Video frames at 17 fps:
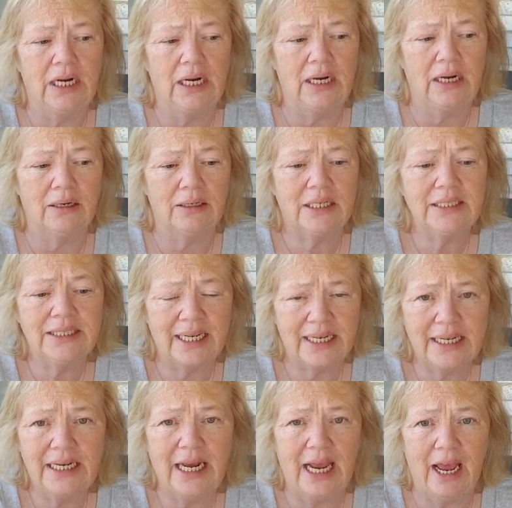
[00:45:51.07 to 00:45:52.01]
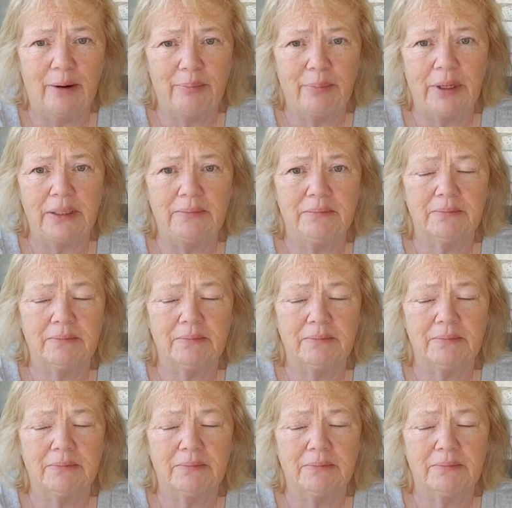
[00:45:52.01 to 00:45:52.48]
Because that can happen.